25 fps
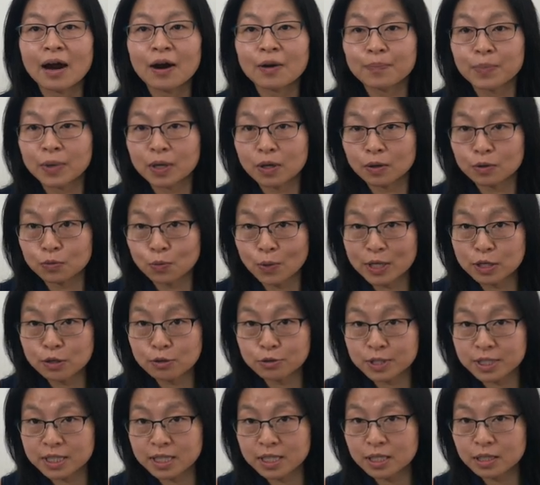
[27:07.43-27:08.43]
because when you
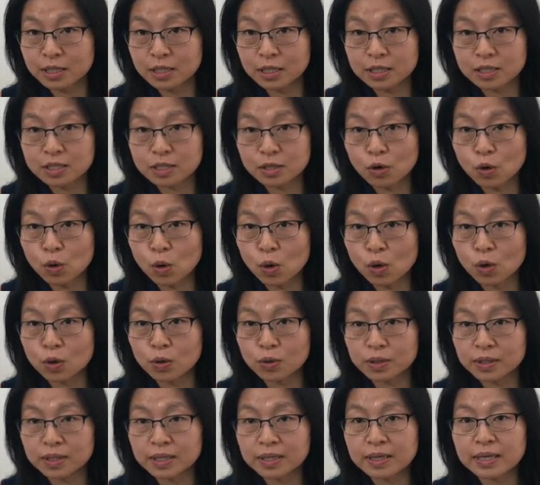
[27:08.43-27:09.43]
see this
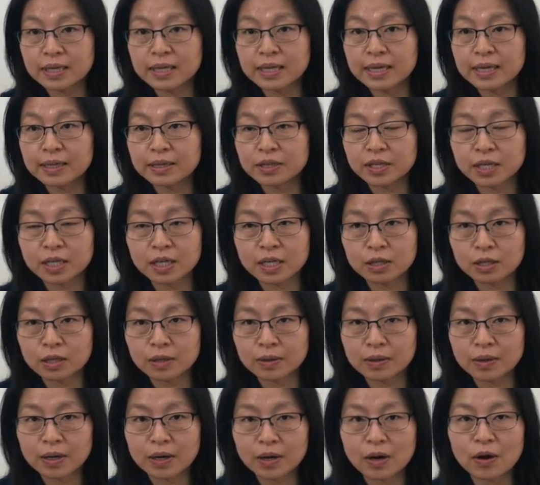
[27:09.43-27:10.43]
code, the
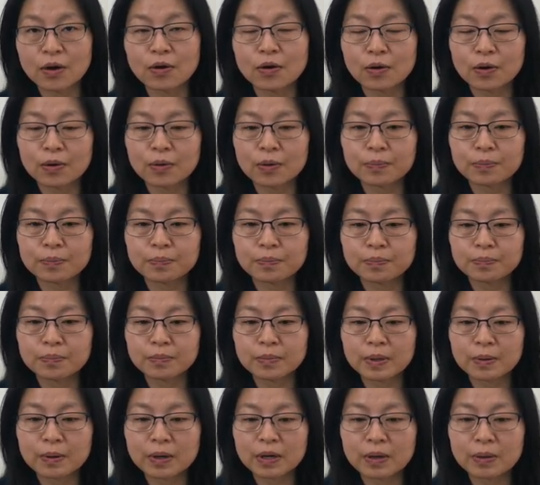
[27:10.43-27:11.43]
uh,
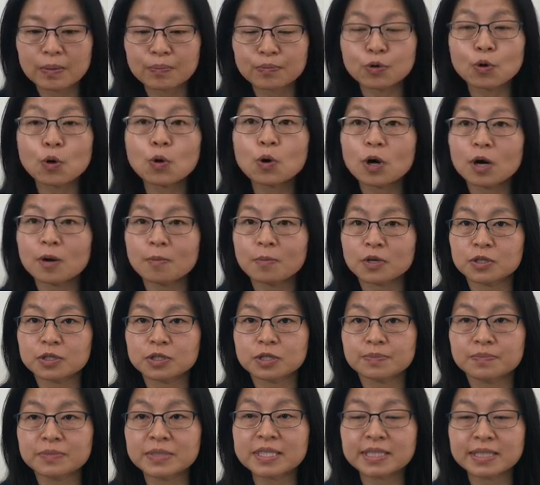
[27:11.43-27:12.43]

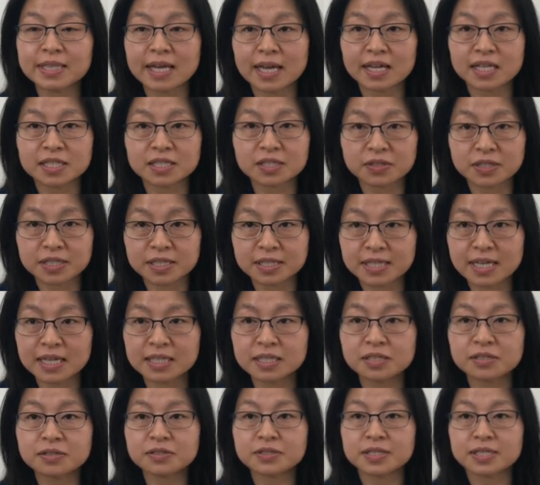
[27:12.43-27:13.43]
programmer's mistake is
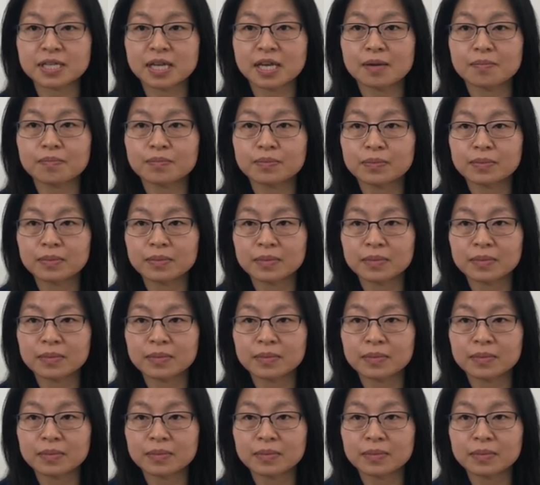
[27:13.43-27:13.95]
exactly the same.